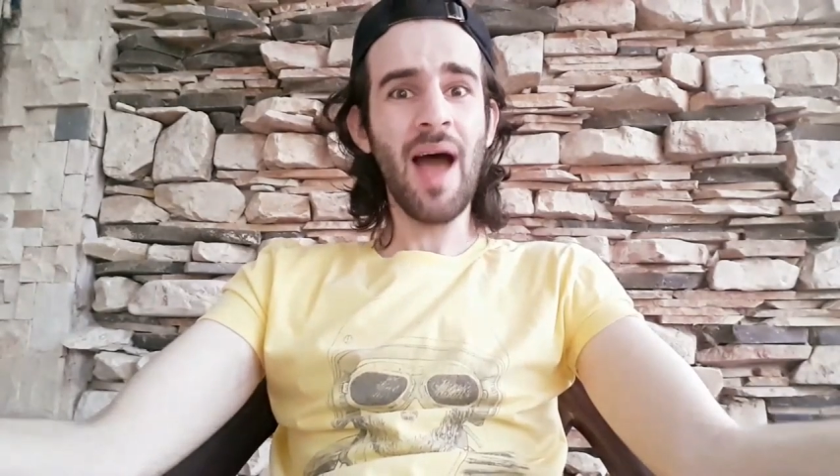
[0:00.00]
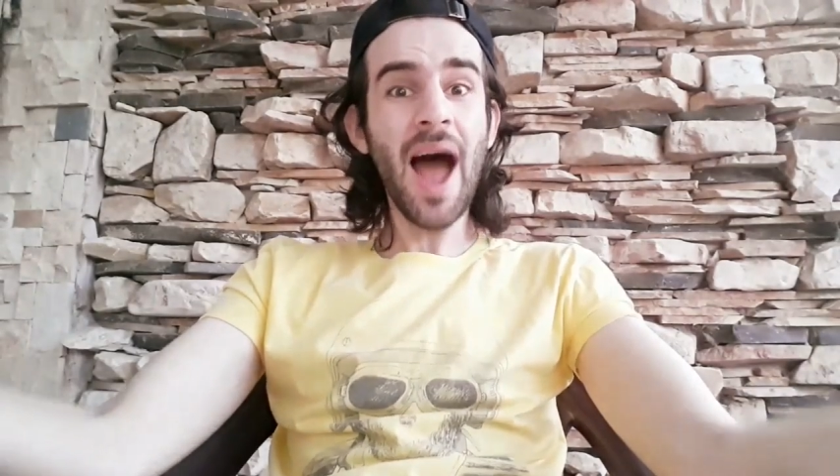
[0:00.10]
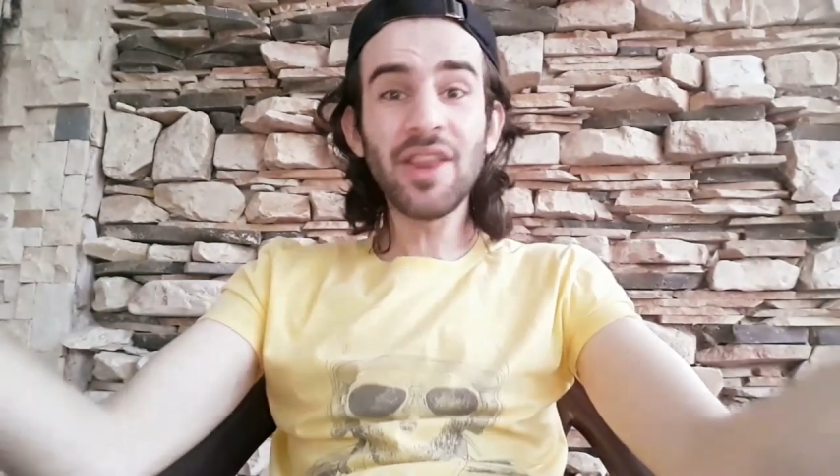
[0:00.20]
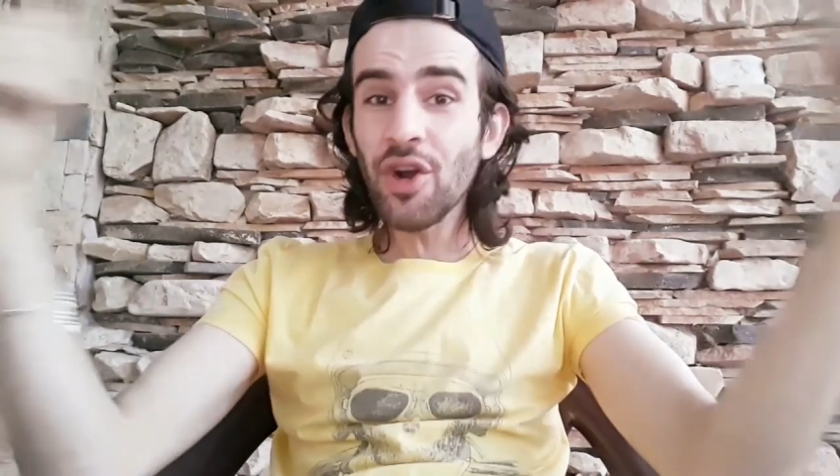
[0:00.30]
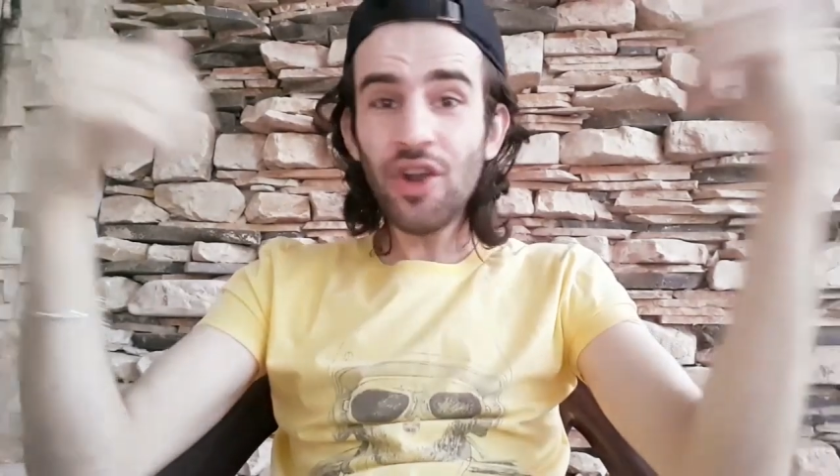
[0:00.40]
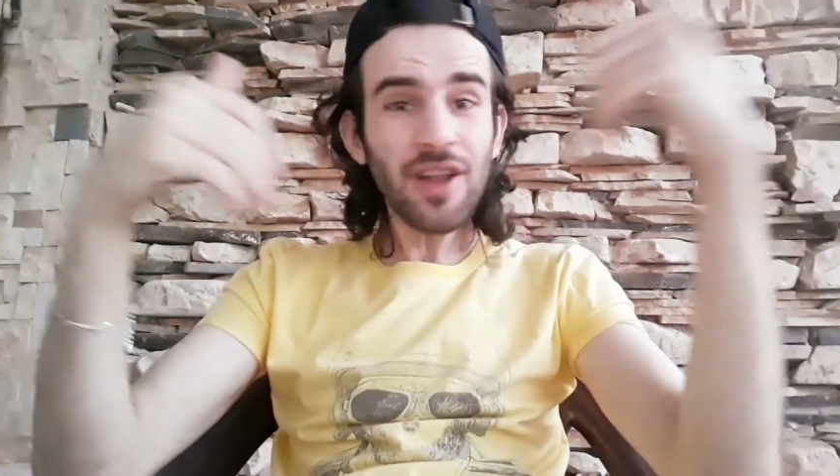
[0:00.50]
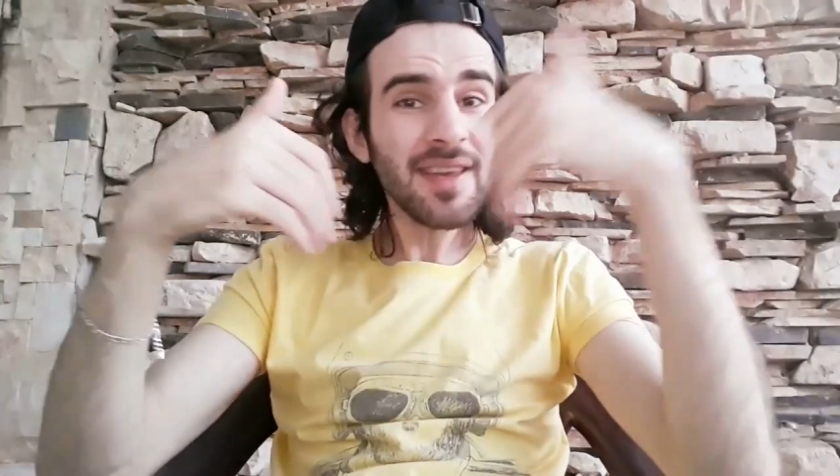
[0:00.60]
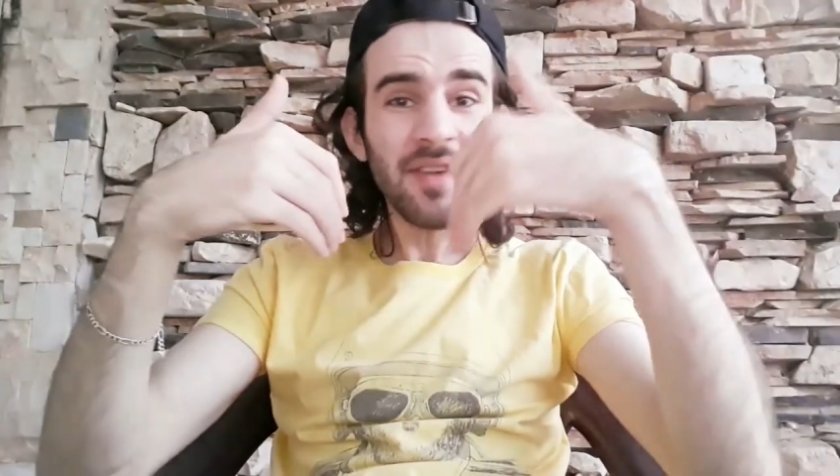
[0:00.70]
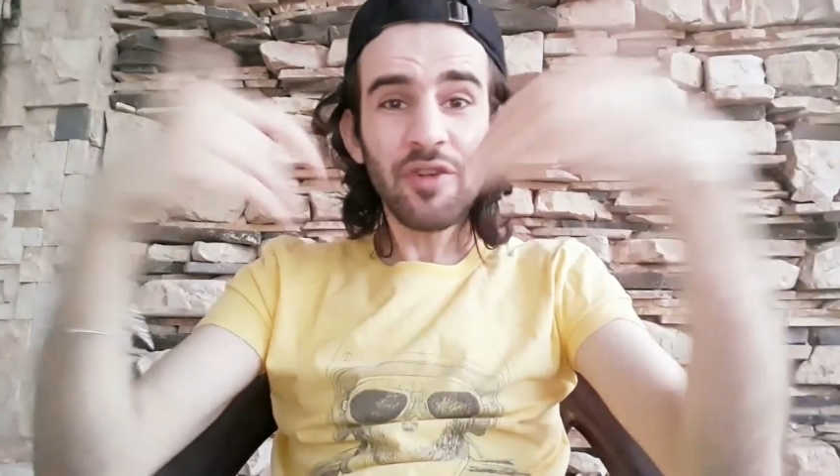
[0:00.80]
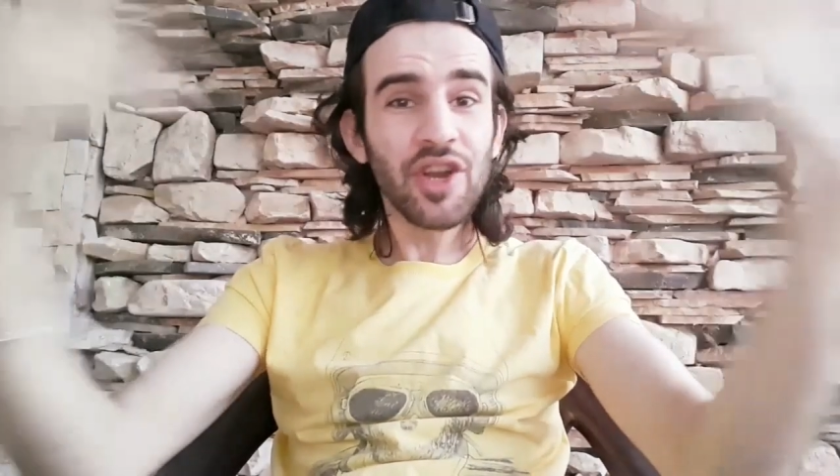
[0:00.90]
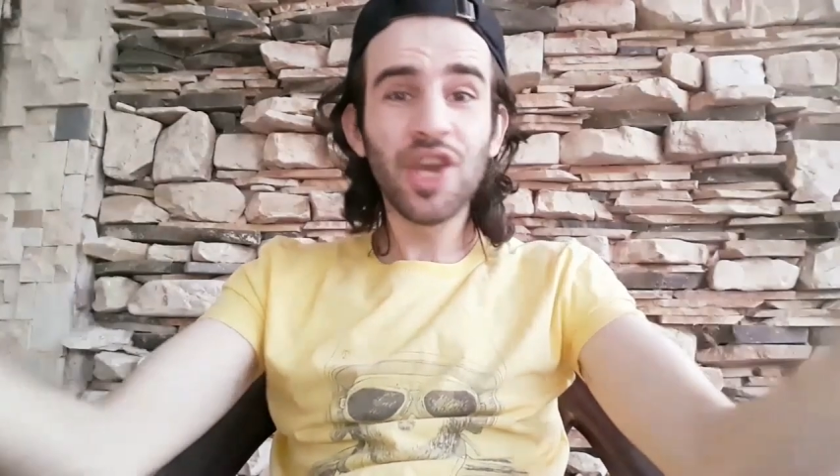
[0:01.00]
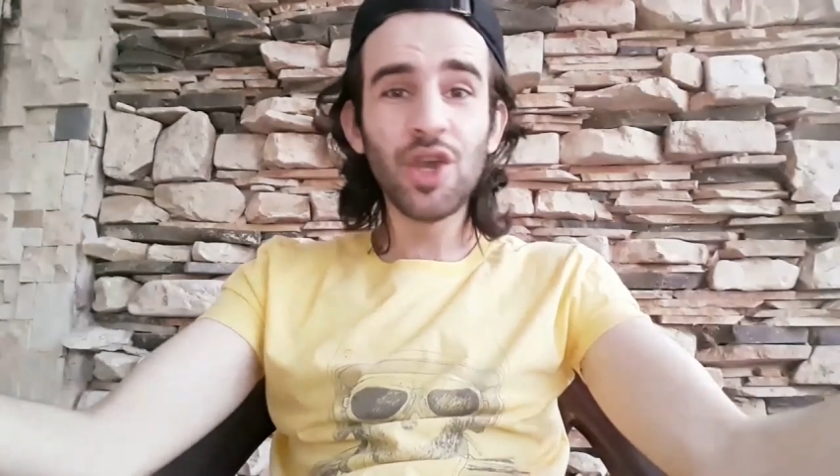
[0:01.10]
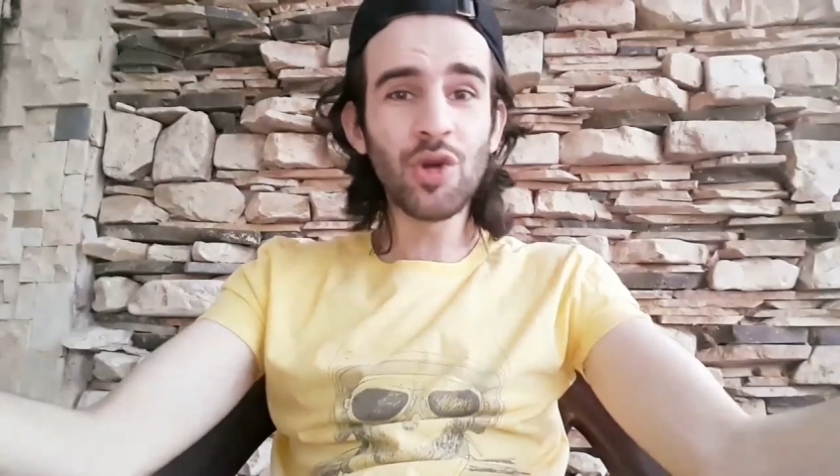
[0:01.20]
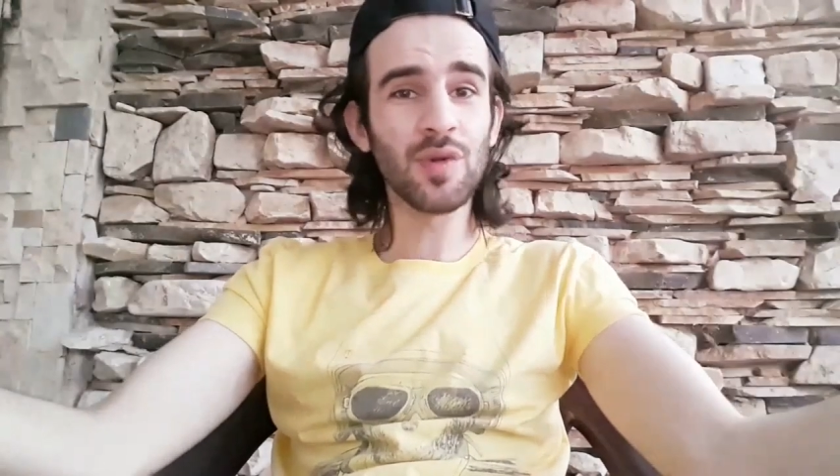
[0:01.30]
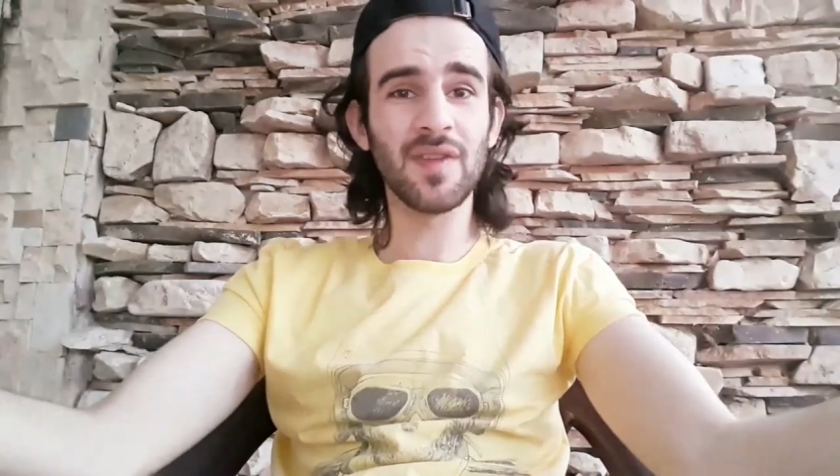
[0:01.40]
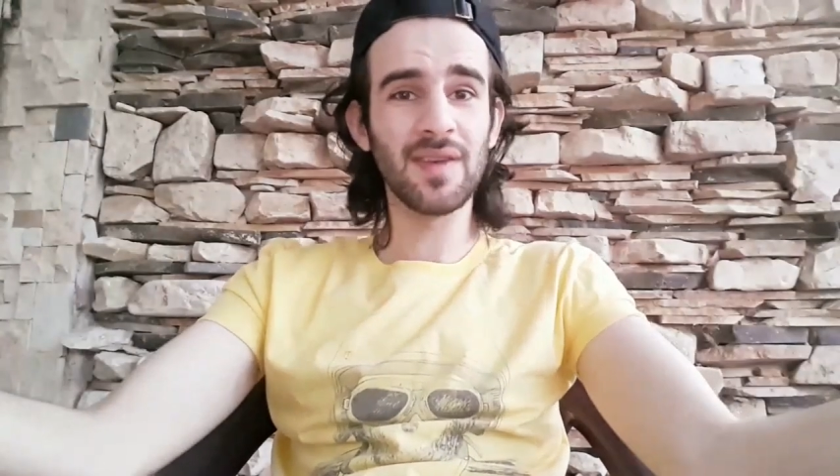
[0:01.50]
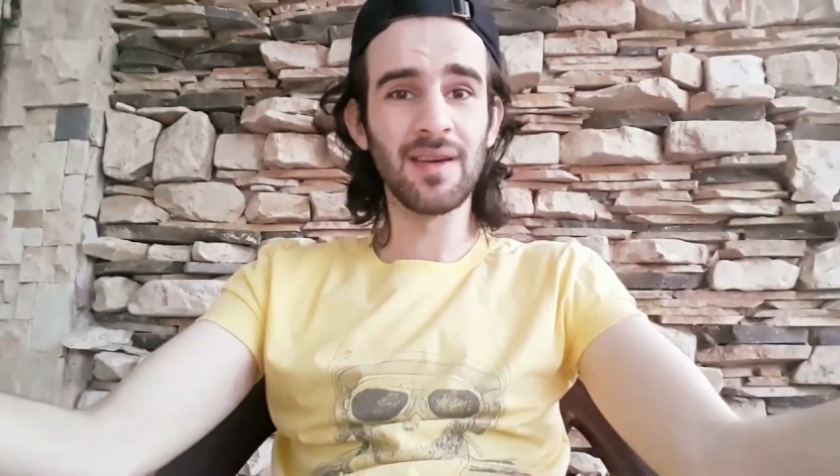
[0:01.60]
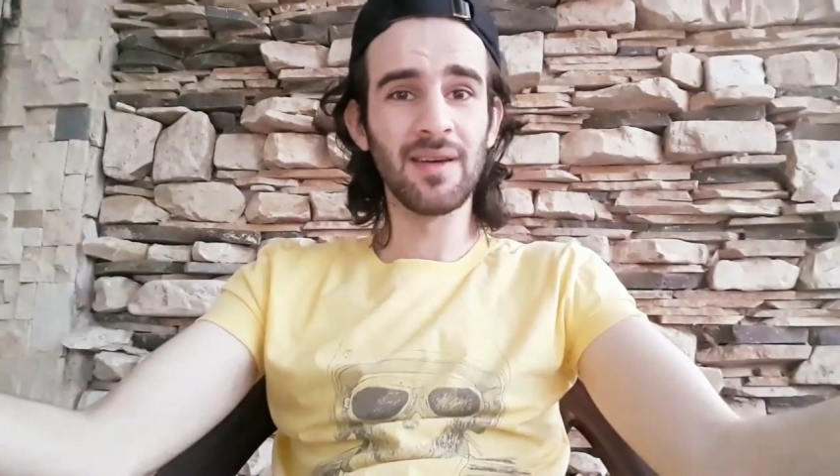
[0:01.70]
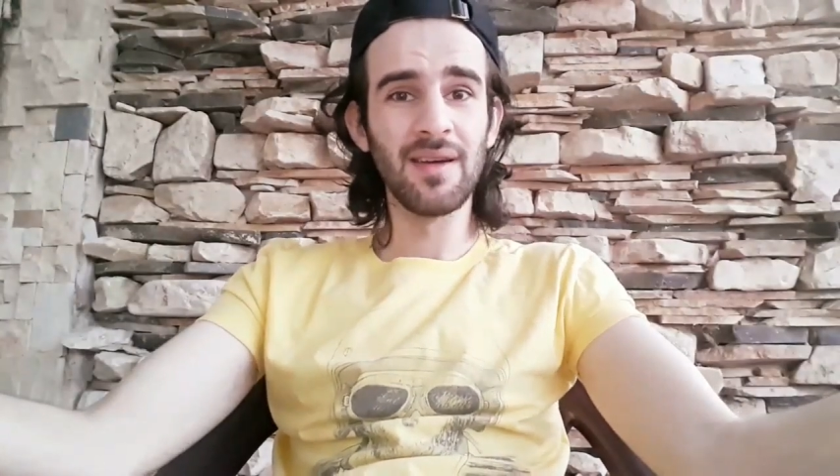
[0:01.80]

And you're not even cute.